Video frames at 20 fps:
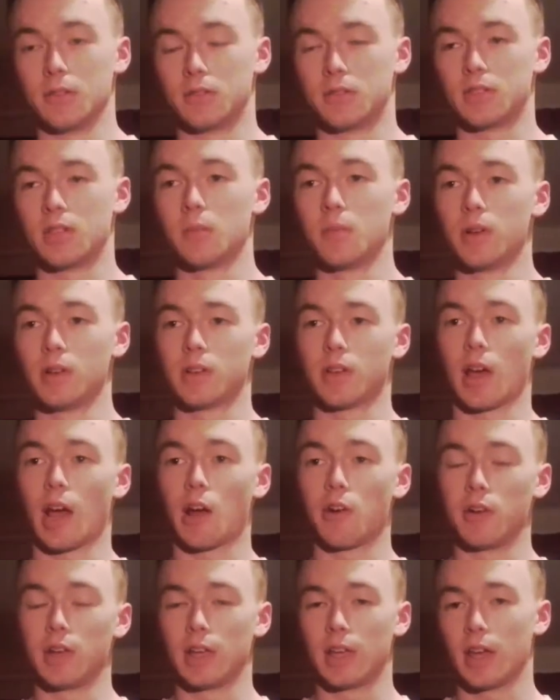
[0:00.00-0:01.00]
It was similar to
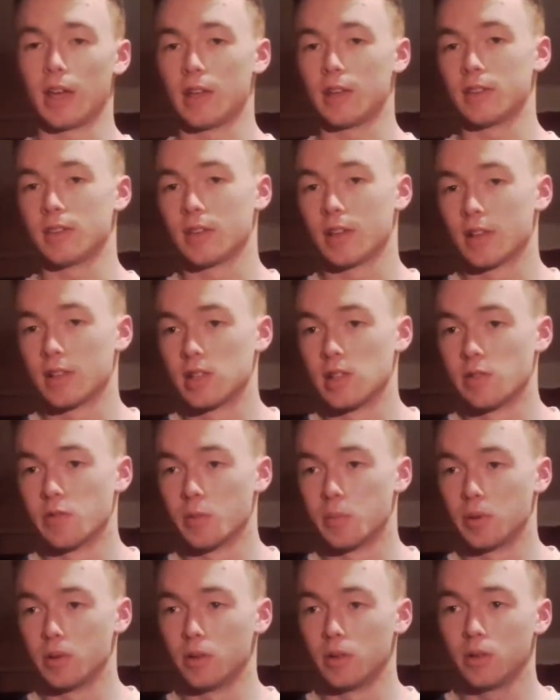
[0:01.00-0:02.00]
Harry Kane's against
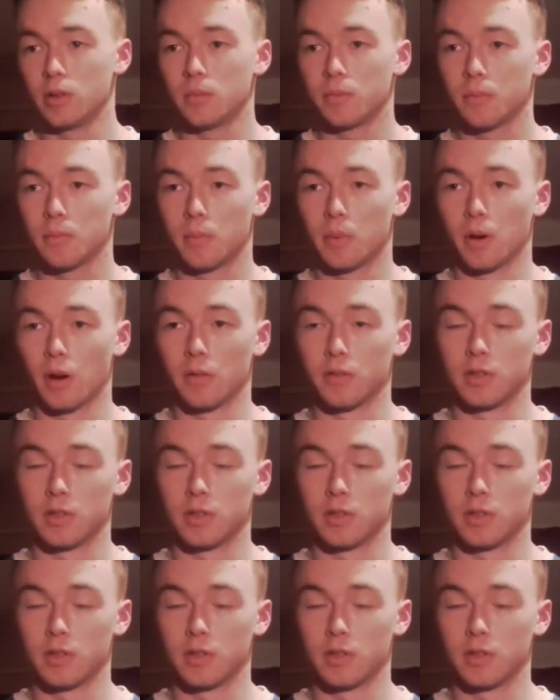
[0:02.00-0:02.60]
Liverpool, but